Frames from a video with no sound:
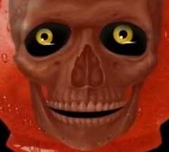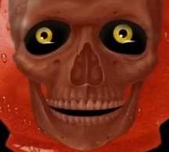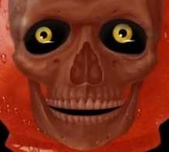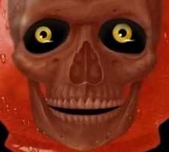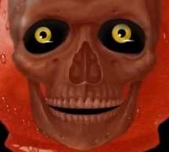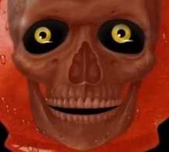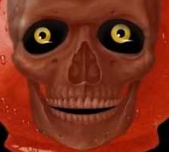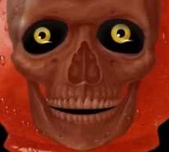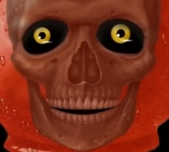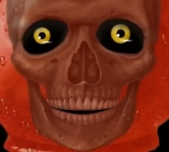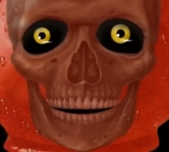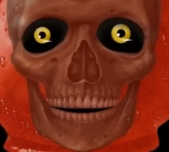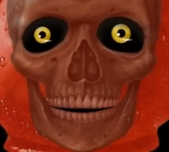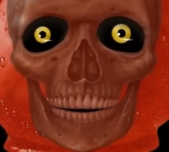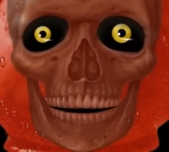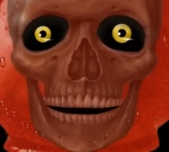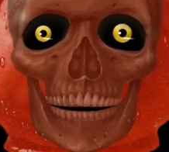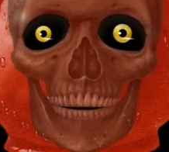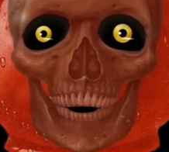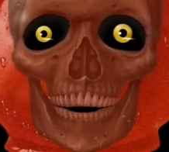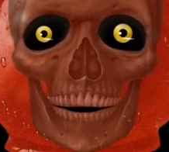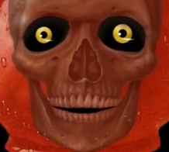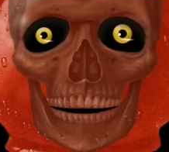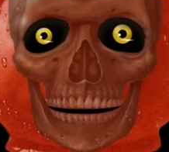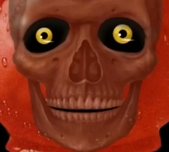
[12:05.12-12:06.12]
I'm sure
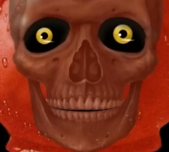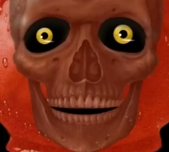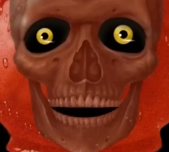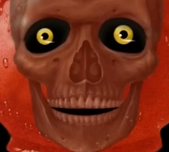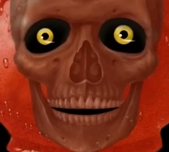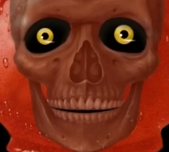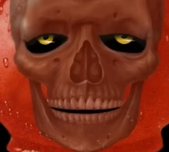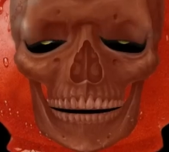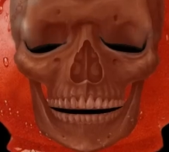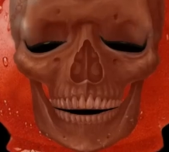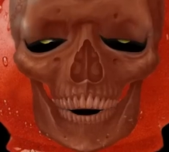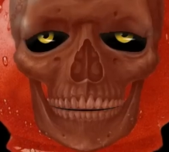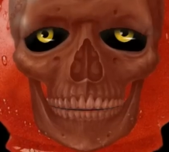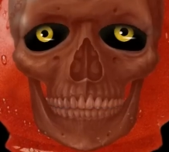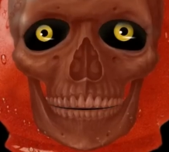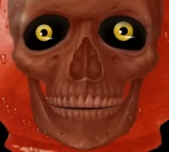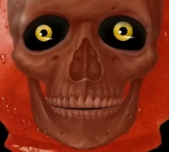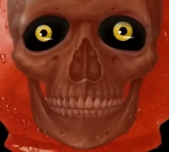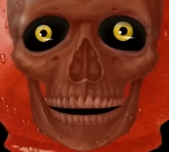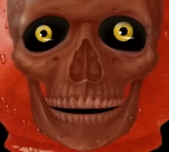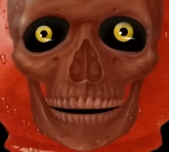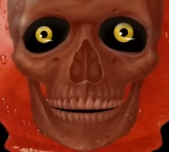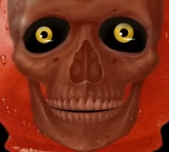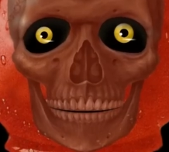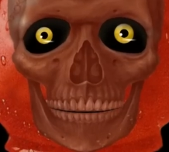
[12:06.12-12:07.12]
there was also
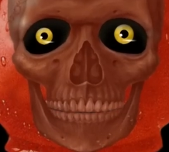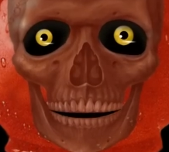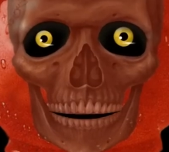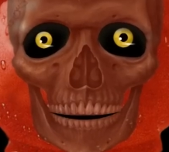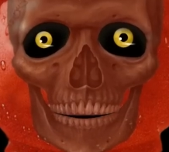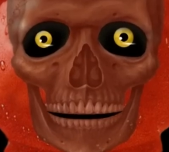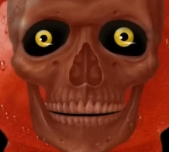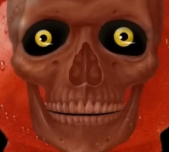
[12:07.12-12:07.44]
plenty of hate